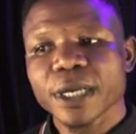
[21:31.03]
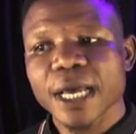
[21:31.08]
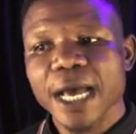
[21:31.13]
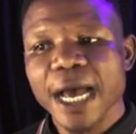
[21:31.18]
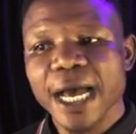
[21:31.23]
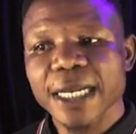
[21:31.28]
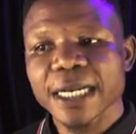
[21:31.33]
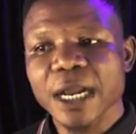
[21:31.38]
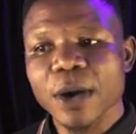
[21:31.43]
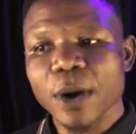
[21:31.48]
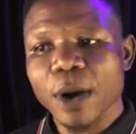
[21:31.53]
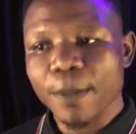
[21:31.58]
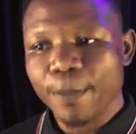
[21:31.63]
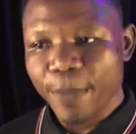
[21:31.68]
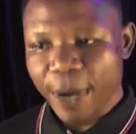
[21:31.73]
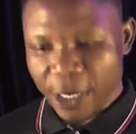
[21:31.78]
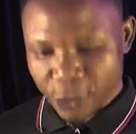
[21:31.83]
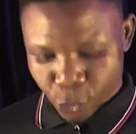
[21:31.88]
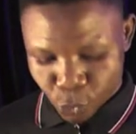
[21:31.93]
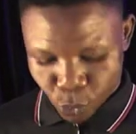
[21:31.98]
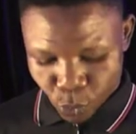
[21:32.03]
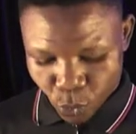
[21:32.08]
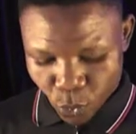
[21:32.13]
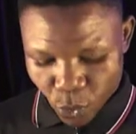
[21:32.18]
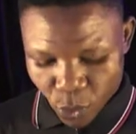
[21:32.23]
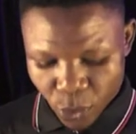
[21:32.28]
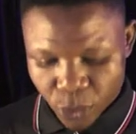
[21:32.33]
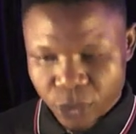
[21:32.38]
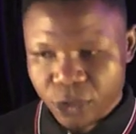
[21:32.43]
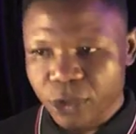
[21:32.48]
and our
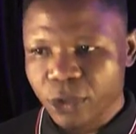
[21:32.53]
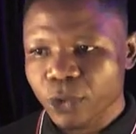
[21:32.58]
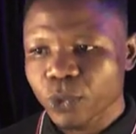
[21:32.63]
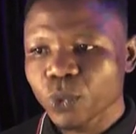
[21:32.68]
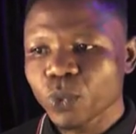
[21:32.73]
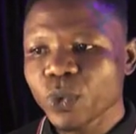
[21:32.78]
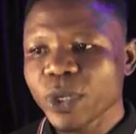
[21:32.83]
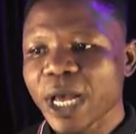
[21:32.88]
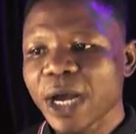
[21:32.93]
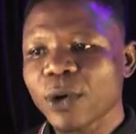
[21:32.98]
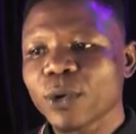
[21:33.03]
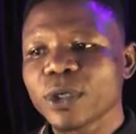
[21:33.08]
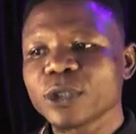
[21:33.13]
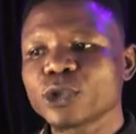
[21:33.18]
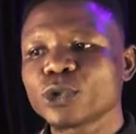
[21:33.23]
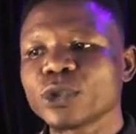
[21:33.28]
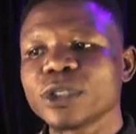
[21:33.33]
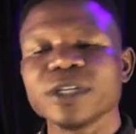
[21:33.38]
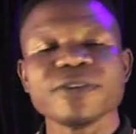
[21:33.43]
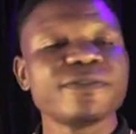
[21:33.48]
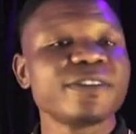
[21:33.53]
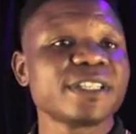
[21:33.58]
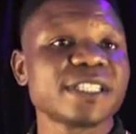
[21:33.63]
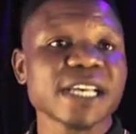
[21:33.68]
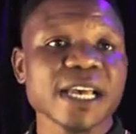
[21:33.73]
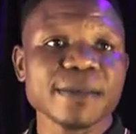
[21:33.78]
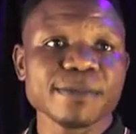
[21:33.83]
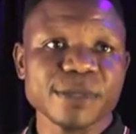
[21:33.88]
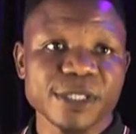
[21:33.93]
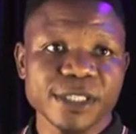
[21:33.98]
password we are going to leave it
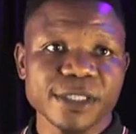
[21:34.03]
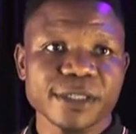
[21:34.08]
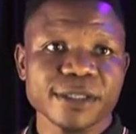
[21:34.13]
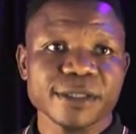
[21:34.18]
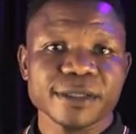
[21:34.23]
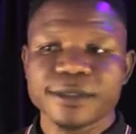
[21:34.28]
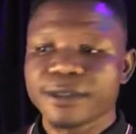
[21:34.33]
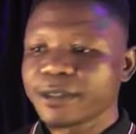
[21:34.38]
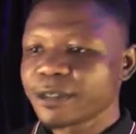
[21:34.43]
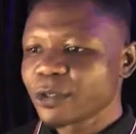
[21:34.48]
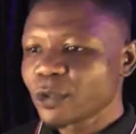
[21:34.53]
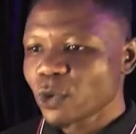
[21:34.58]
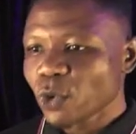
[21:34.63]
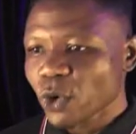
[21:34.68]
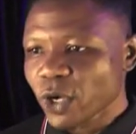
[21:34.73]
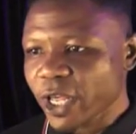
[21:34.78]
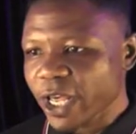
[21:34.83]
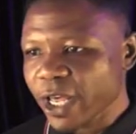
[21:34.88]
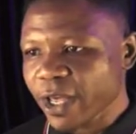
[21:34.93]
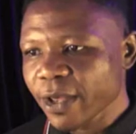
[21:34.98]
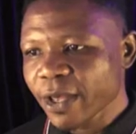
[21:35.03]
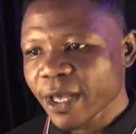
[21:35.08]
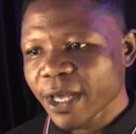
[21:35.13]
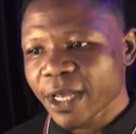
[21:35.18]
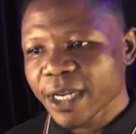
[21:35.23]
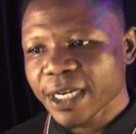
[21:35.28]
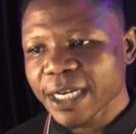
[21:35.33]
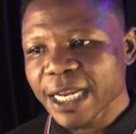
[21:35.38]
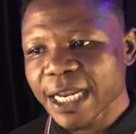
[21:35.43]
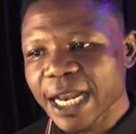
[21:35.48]
empty. Okay,
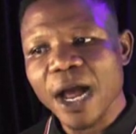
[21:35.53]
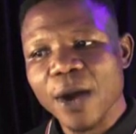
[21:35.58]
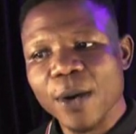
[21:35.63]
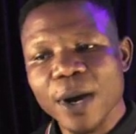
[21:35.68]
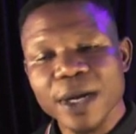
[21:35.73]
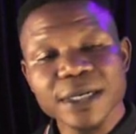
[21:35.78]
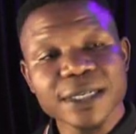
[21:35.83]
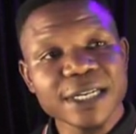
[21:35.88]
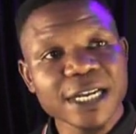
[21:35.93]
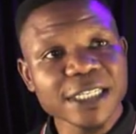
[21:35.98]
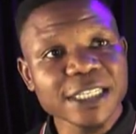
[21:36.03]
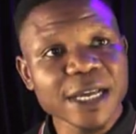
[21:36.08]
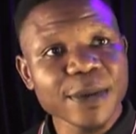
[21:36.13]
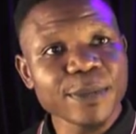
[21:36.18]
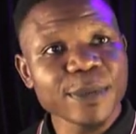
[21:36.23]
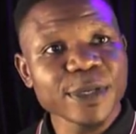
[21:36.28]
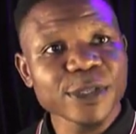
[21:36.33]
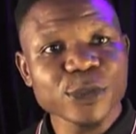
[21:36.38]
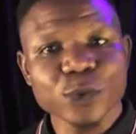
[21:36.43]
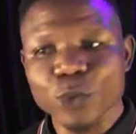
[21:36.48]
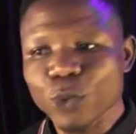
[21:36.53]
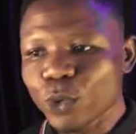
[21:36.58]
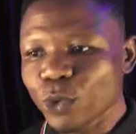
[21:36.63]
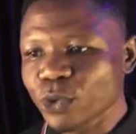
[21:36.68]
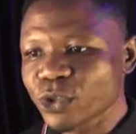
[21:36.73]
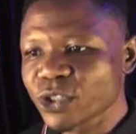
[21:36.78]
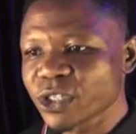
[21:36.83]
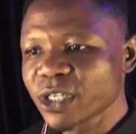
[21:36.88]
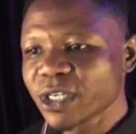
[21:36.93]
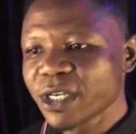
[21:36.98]
then our database
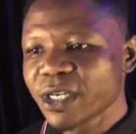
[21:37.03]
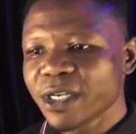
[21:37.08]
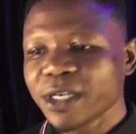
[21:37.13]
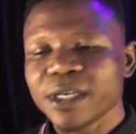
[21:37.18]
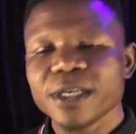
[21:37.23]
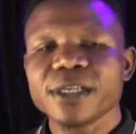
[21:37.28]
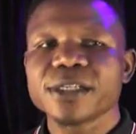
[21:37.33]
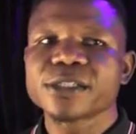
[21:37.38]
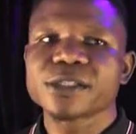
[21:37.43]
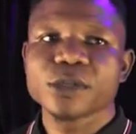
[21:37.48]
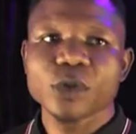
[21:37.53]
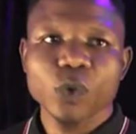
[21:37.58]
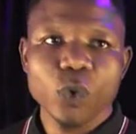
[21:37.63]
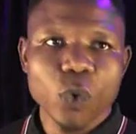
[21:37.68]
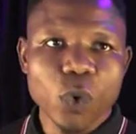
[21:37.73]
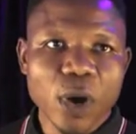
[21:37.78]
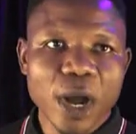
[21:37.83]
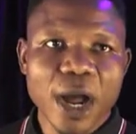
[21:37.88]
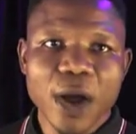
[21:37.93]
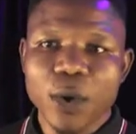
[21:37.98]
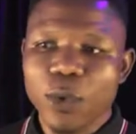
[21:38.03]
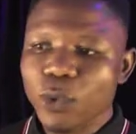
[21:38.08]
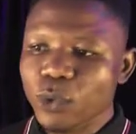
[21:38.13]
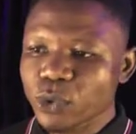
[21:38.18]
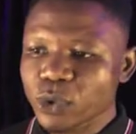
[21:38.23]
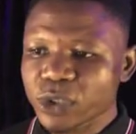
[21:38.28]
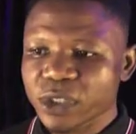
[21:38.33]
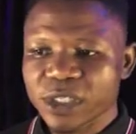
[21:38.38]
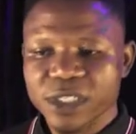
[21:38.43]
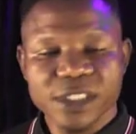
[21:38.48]
host is
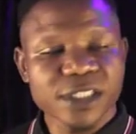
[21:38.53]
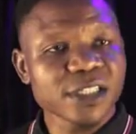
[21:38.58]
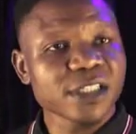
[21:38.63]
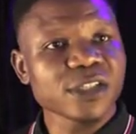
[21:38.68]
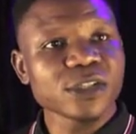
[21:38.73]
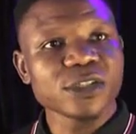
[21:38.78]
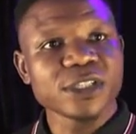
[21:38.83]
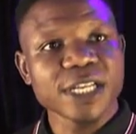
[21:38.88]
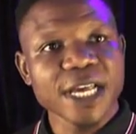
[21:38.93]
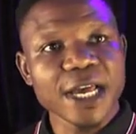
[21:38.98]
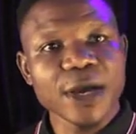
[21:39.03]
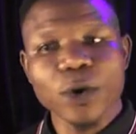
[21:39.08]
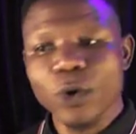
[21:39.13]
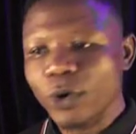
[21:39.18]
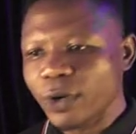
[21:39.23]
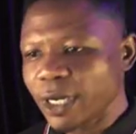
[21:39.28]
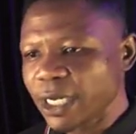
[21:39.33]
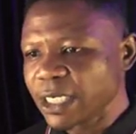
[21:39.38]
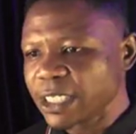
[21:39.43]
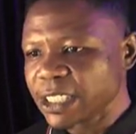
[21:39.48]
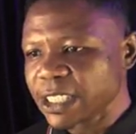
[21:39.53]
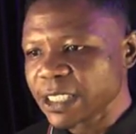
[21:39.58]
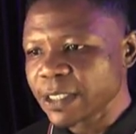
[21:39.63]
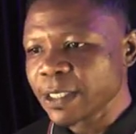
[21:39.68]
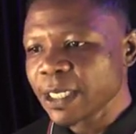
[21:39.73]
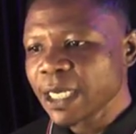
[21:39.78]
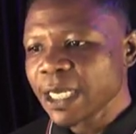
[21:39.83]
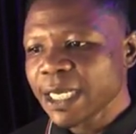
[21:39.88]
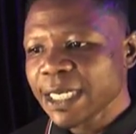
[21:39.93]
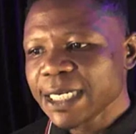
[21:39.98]
localhost, it is there
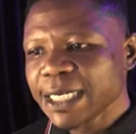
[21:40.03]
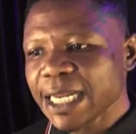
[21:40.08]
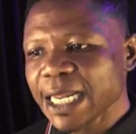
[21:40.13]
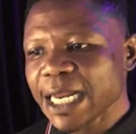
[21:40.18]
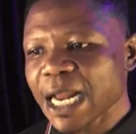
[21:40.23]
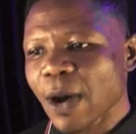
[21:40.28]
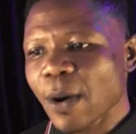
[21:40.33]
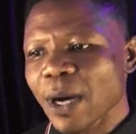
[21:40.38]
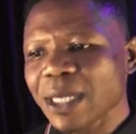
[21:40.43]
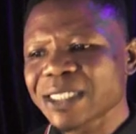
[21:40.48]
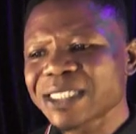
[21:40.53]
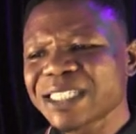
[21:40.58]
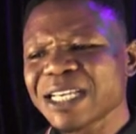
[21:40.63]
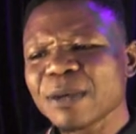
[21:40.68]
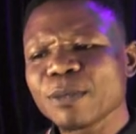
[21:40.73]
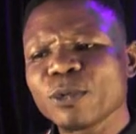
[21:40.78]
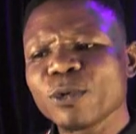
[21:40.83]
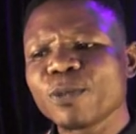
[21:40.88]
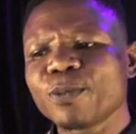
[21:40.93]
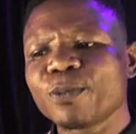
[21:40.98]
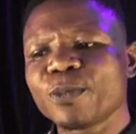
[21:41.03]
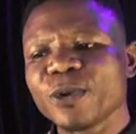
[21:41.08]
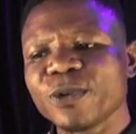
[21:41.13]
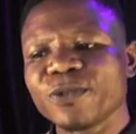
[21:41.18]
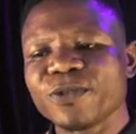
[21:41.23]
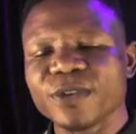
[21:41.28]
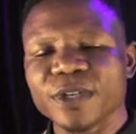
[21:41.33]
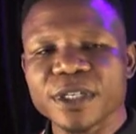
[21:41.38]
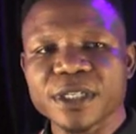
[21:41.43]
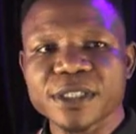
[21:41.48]
already. Then our table
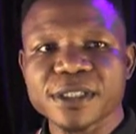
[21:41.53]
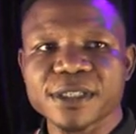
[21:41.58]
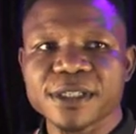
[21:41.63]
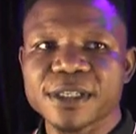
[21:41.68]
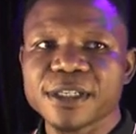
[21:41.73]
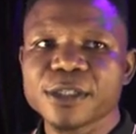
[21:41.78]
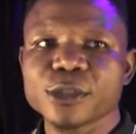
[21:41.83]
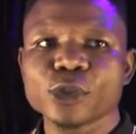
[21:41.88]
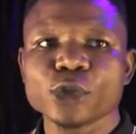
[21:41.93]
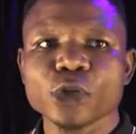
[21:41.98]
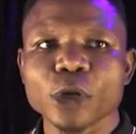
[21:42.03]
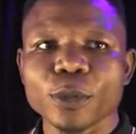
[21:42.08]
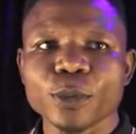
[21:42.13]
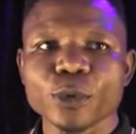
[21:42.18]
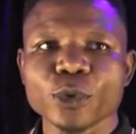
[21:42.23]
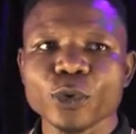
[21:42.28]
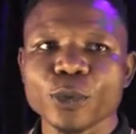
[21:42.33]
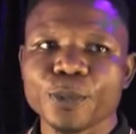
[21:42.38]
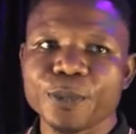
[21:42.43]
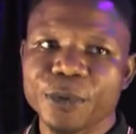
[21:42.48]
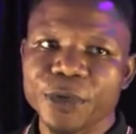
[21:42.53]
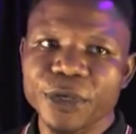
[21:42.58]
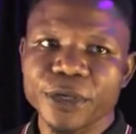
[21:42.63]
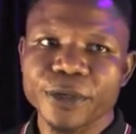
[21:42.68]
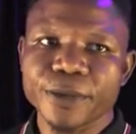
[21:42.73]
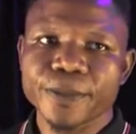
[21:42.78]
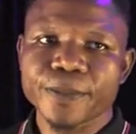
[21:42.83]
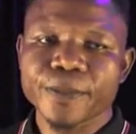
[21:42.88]
prefix is WP.